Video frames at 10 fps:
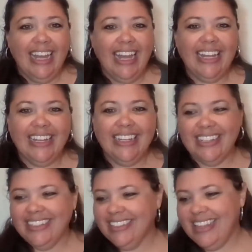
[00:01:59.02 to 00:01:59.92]

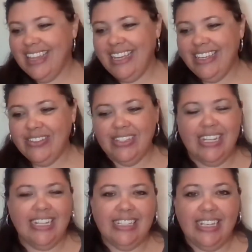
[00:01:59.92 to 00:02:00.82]
uh, Thank you,
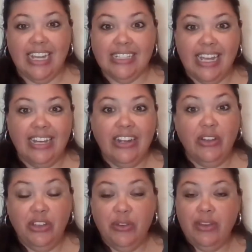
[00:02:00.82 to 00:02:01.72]
Stacy. Yes, I know.
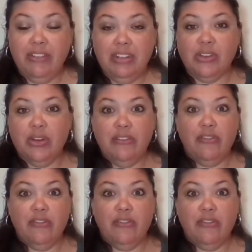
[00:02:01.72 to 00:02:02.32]
You even sort of